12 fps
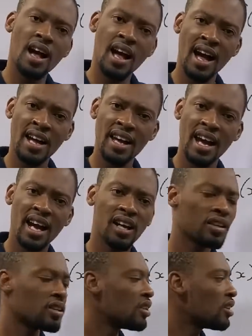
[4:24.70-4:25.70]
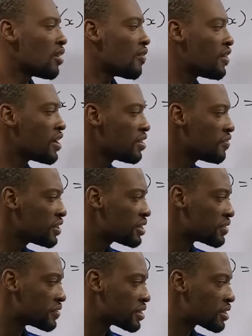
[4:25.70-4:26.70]
higher
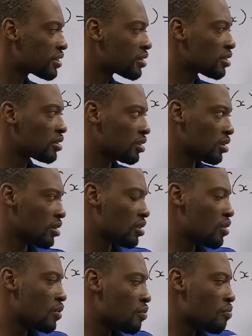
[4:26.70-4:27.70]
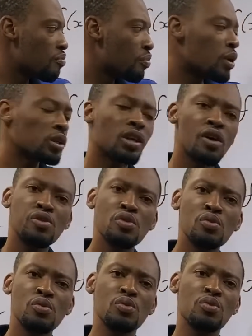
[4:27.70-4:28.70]
derivatives, product
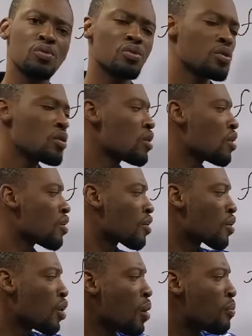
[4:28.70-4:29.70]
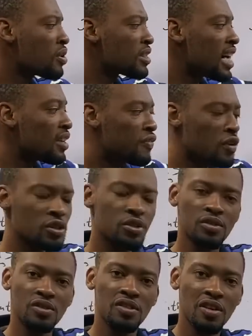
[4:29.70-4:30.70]
rule, composite
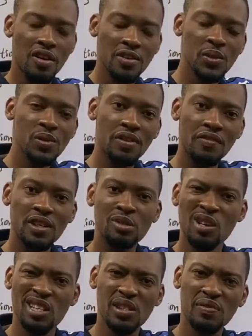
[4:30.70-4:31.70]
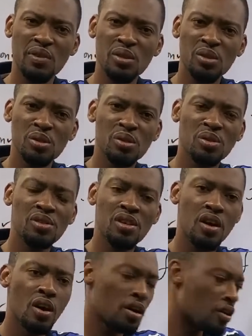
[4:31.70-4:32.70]
function, also referred to as function
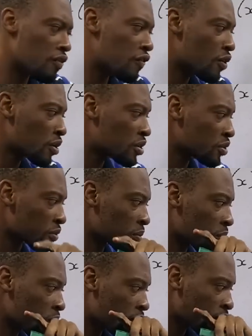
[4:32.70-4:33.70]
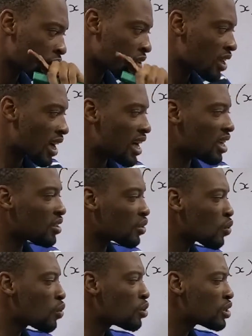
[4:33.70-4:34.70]
of function, and
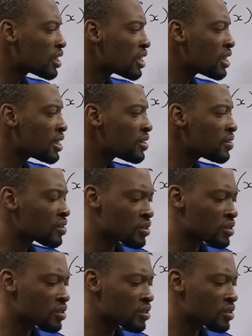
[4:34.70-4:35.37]
quotient